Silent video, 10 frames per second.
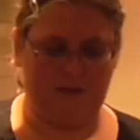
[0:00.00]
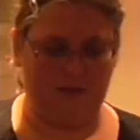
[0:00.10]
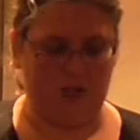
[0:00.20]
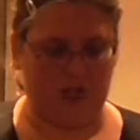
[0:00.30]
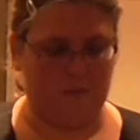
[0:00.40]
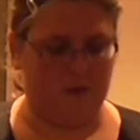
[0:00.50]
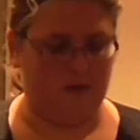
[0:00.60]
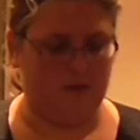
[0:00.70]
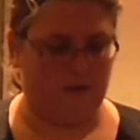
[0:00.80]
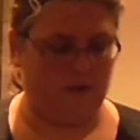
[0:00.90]
that she
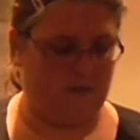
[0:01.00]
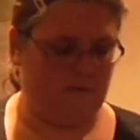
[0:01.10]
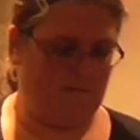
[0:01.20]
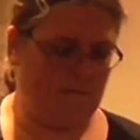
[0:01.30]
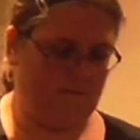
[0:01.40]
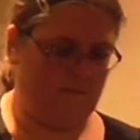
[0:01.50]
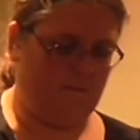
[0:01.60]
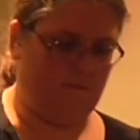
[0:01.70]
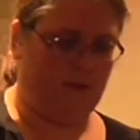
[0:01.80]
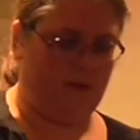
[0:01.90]
puts in
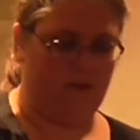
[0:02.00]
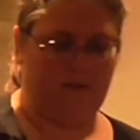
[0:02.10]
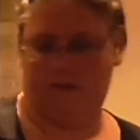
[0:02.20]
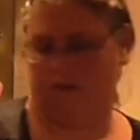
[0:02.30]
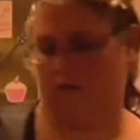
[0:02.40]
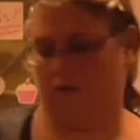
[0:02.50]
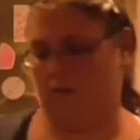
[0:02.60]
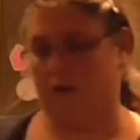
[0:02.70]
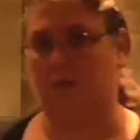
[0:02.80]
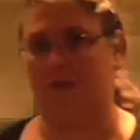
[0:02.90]
because
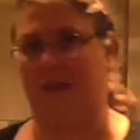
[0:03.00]
it was a